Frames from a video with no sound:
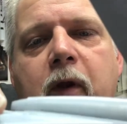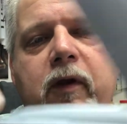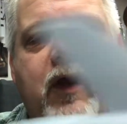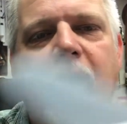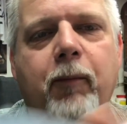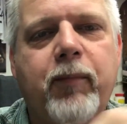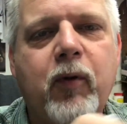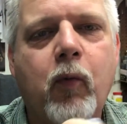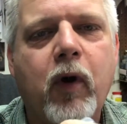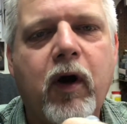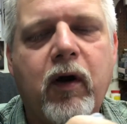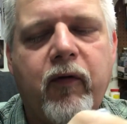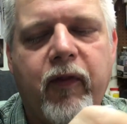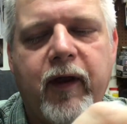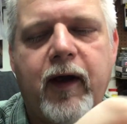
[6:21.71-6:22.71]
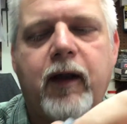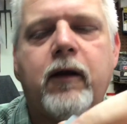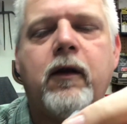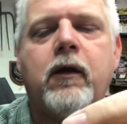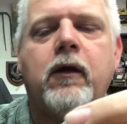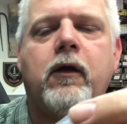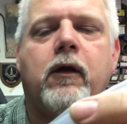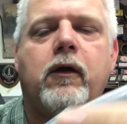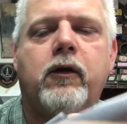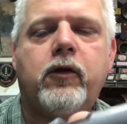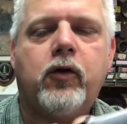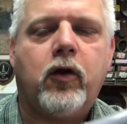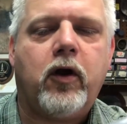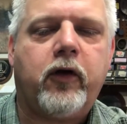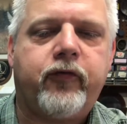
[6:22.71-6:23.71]
yeah, beware of that.
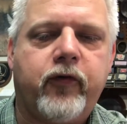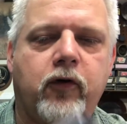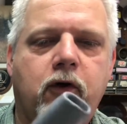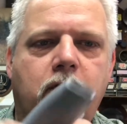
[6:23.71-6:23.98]
You'll also